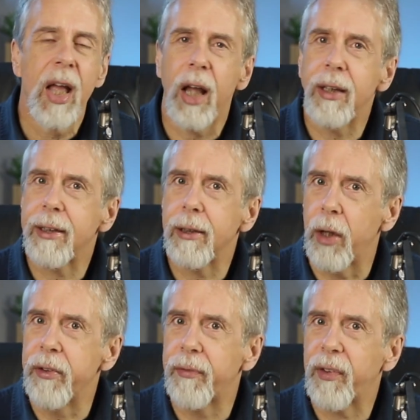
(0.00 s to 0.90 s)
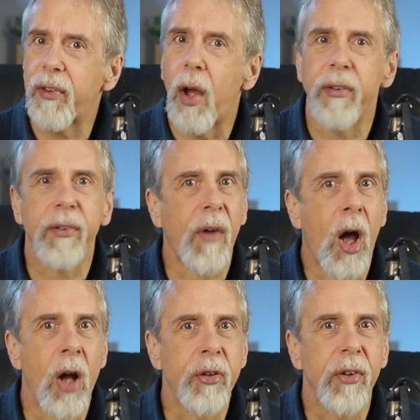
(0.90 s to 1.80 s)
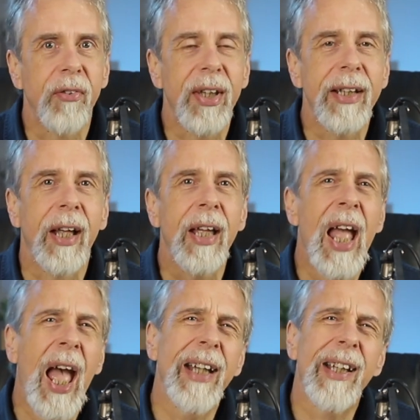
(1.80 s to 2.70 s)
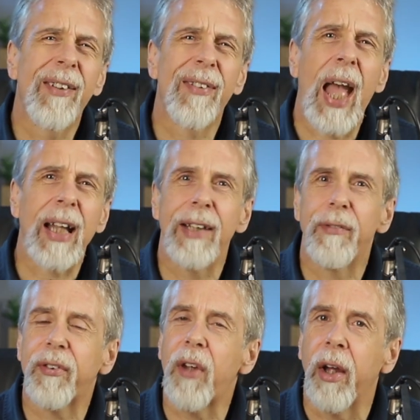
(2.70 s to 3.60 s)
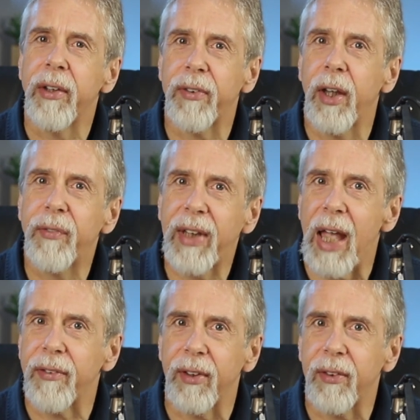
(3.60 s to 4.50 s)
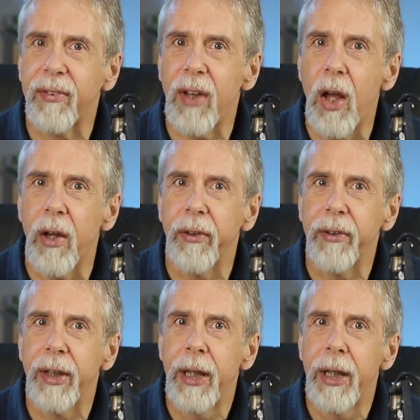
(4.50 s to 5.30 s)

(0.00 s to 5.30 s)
a little under the size of Argentina, and exactly the size of Kazakhstan.